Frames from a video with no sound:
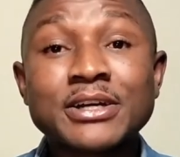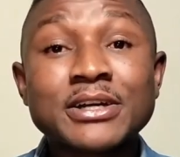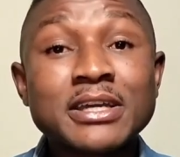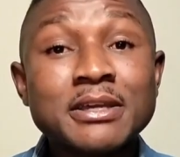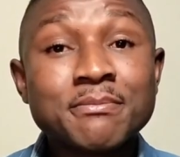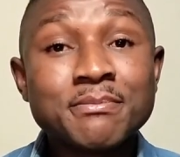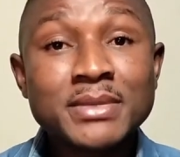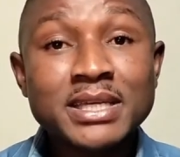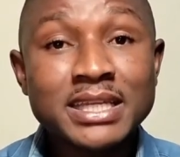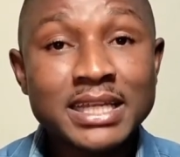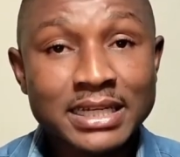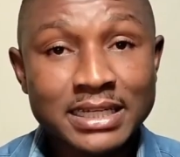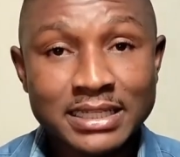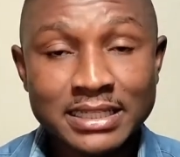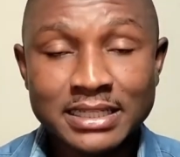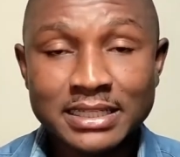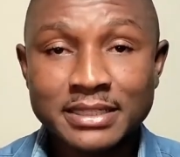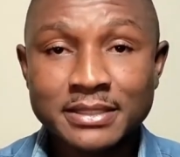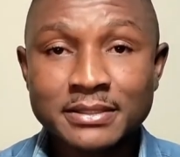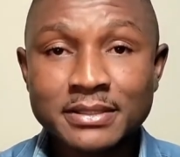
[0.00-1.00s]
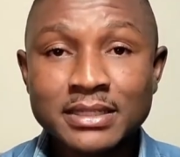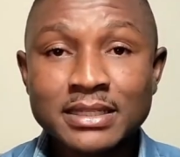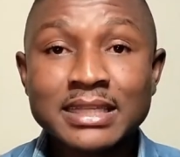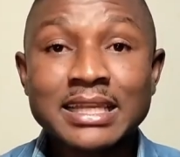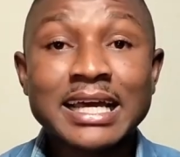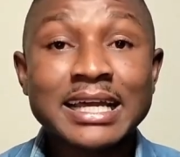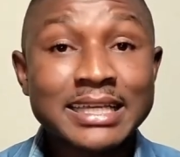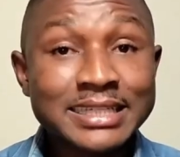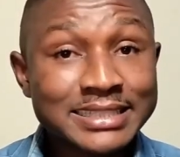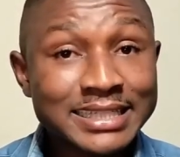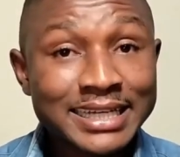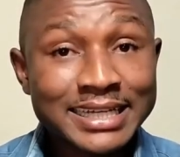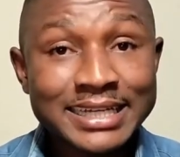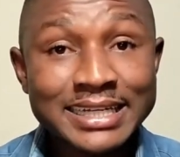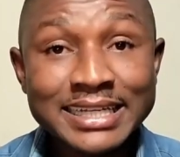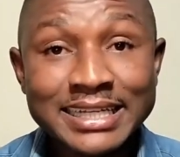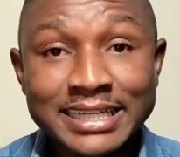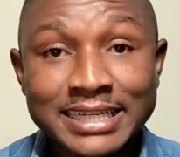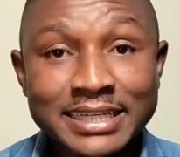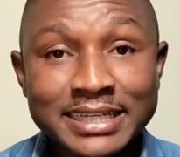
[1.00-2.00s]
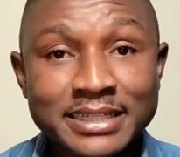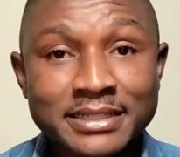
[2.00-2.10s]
Immediately. Like it's a click.